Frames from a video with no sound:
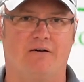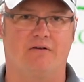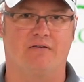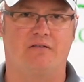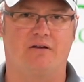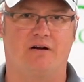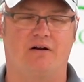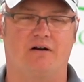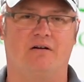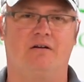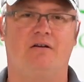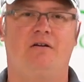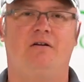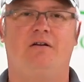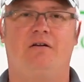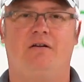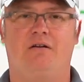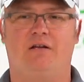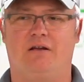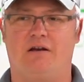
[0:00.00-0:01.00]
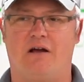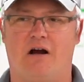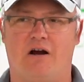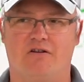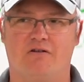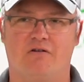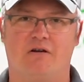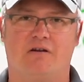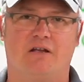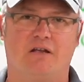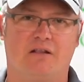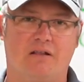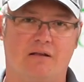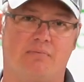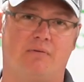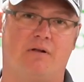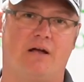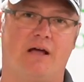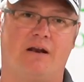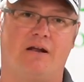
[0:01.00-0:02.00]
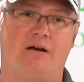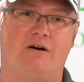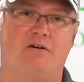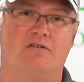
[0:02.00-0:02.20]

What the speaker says: health there. And how you get the plant